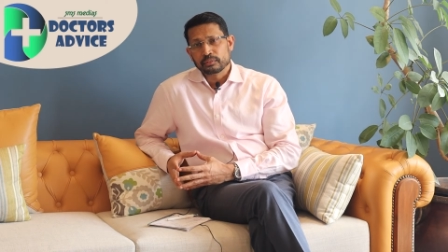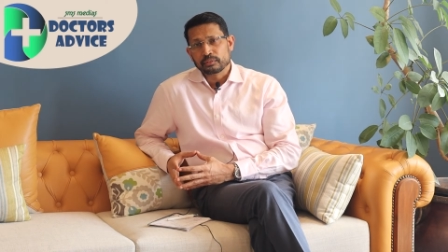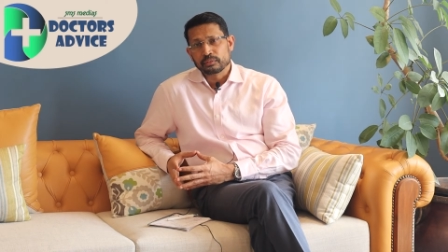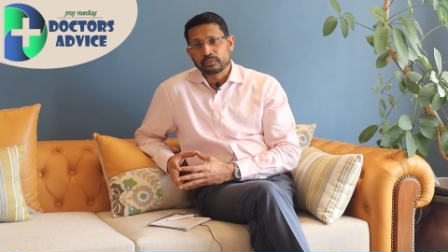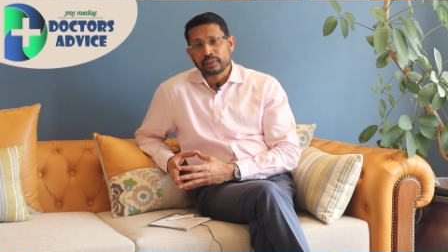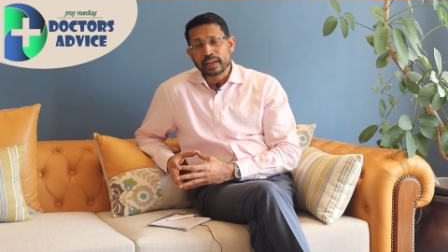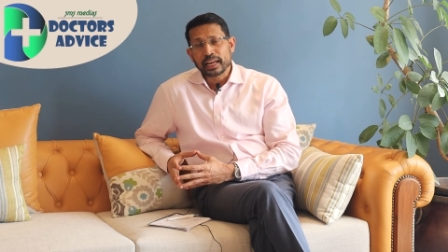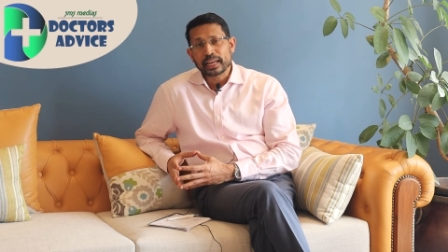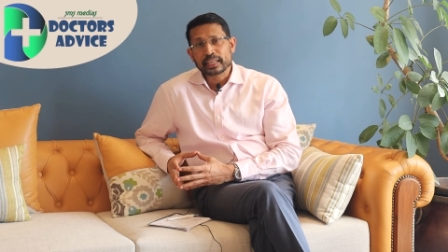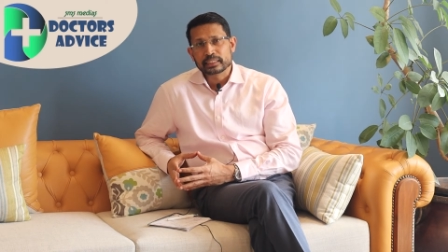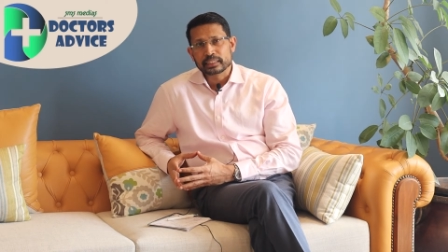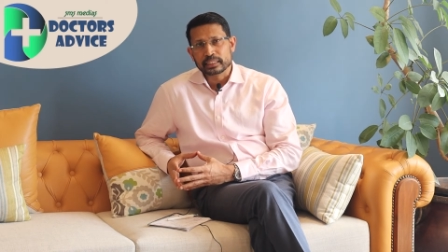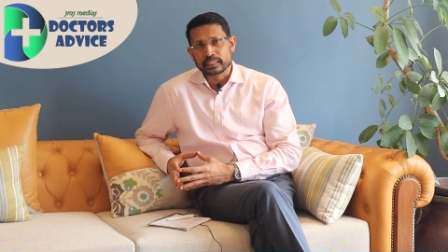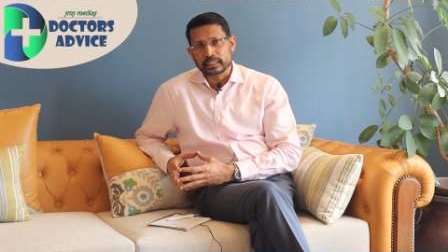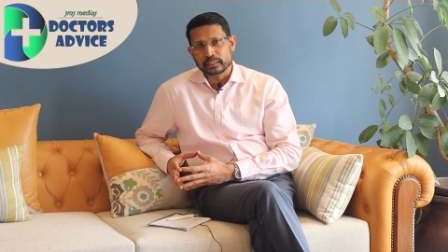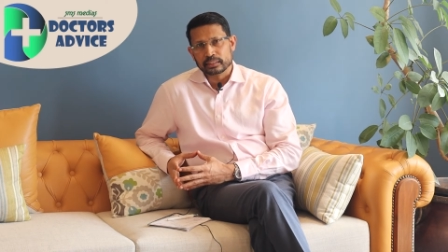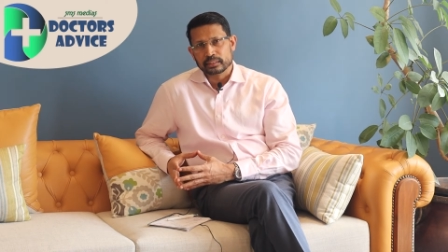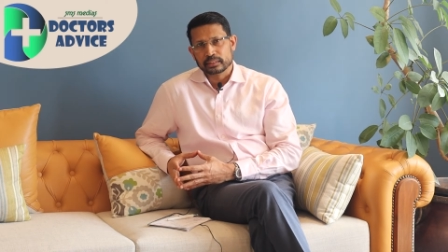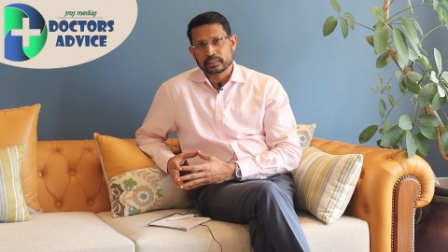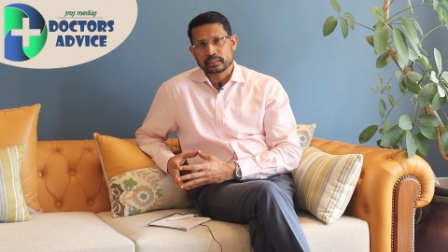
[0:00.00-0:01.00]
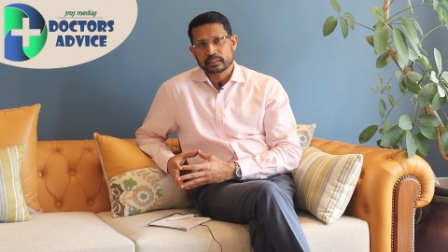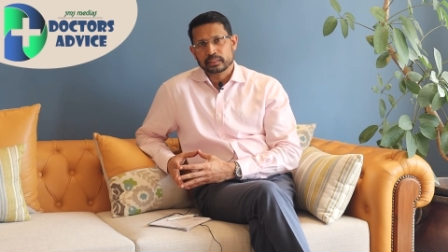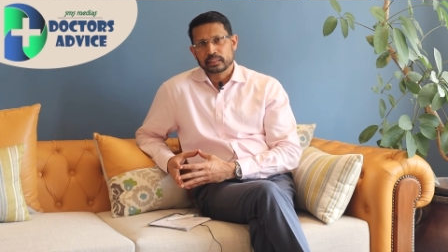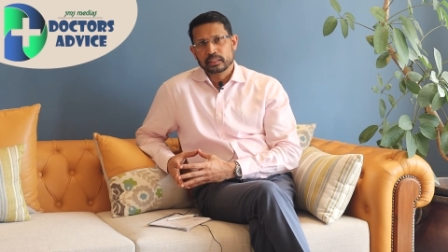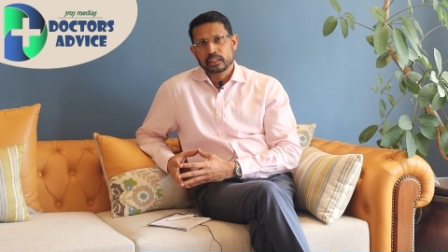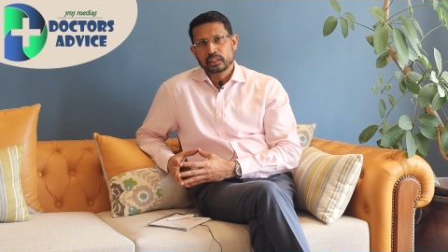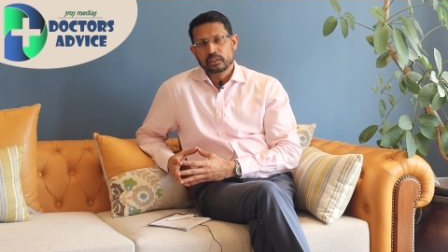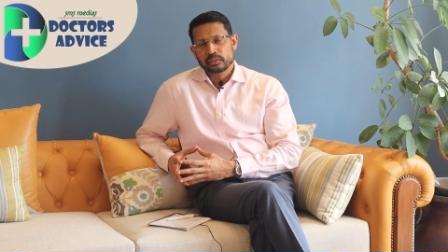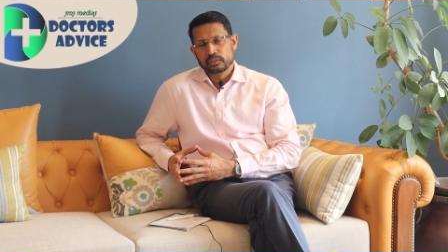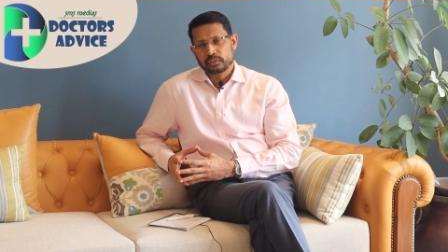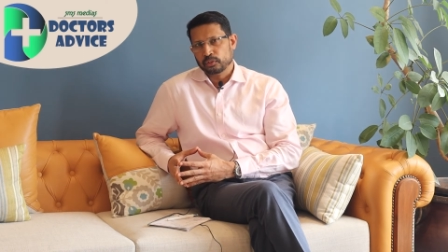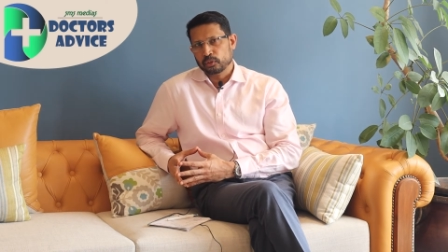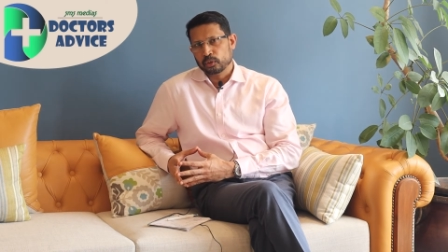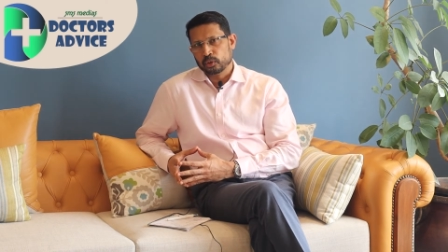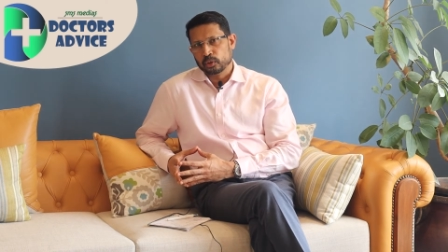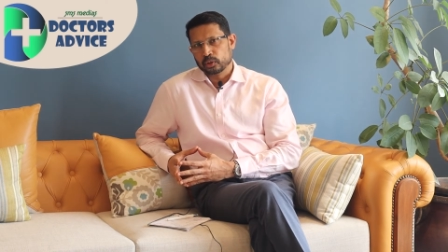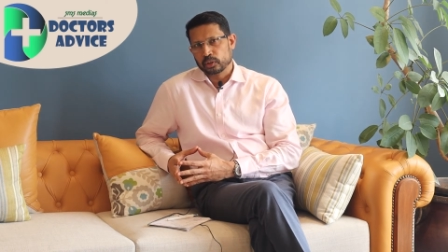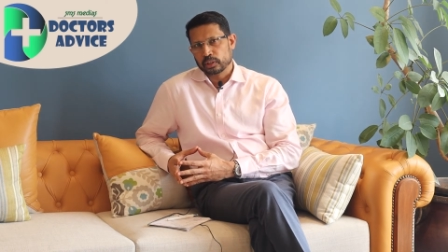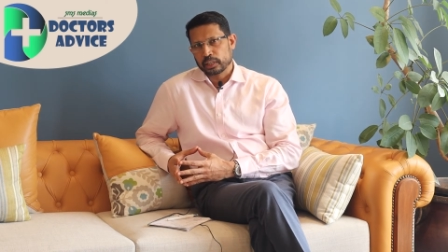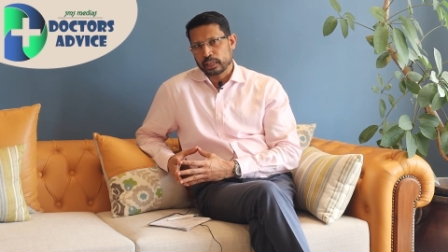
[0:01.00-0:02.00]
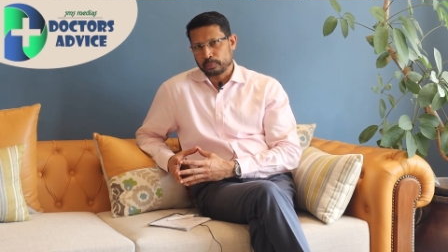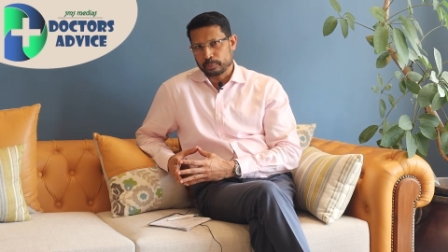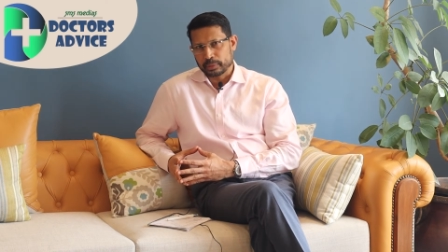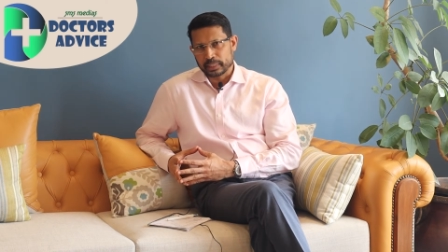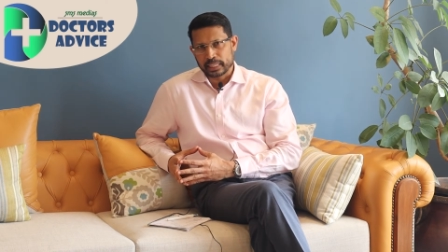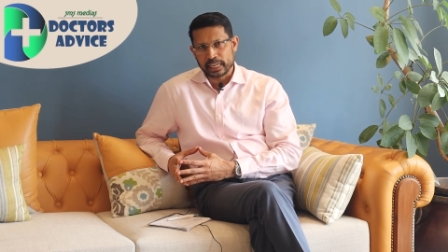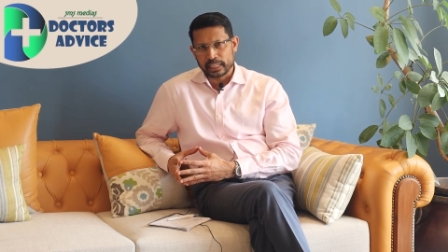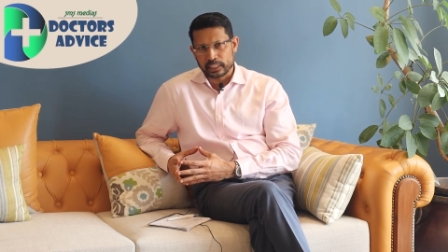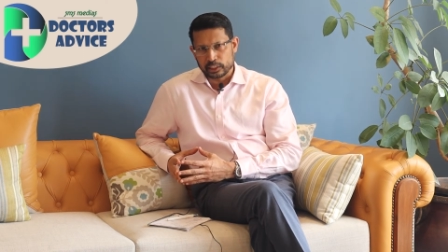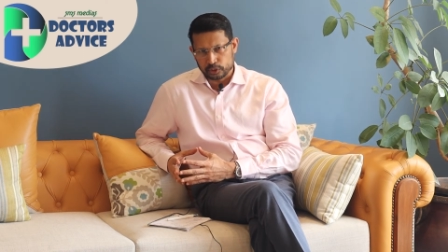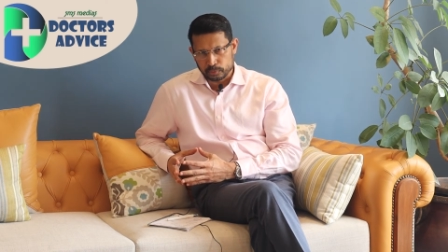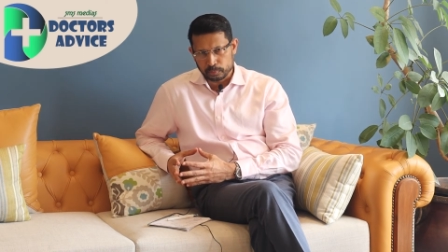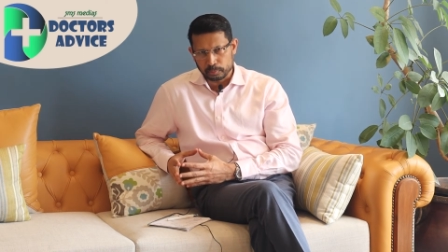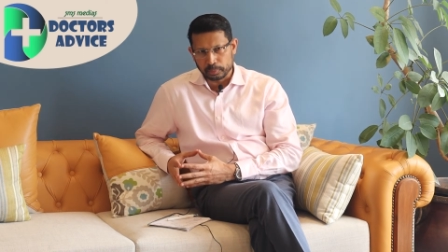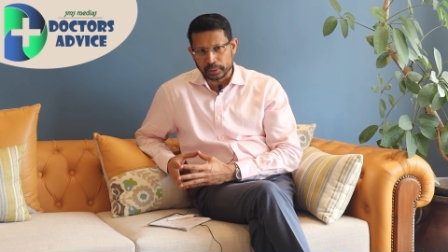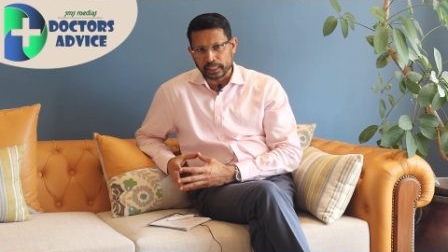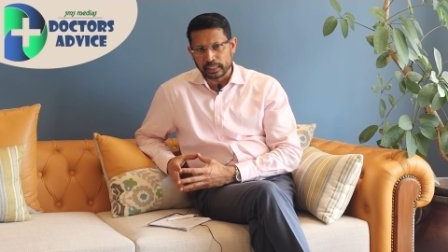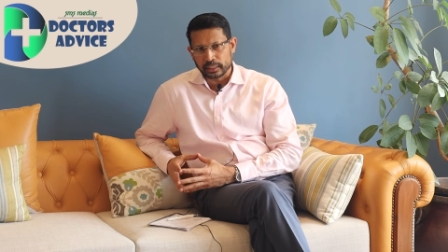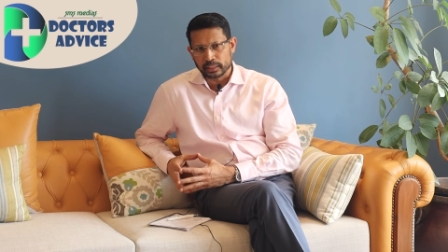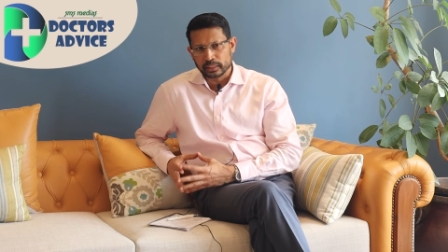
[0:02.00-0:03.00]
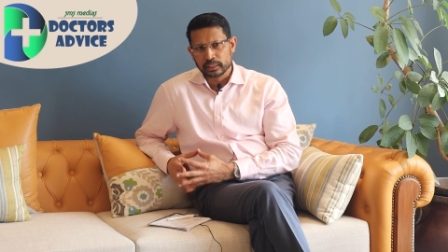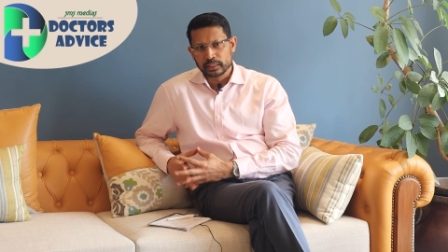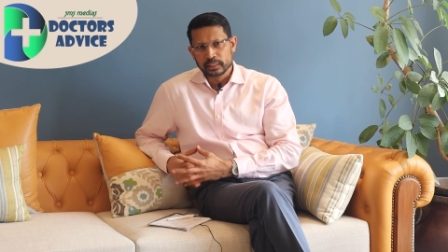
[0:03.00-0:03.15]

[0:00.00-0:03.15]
vaccines for hepatitis B.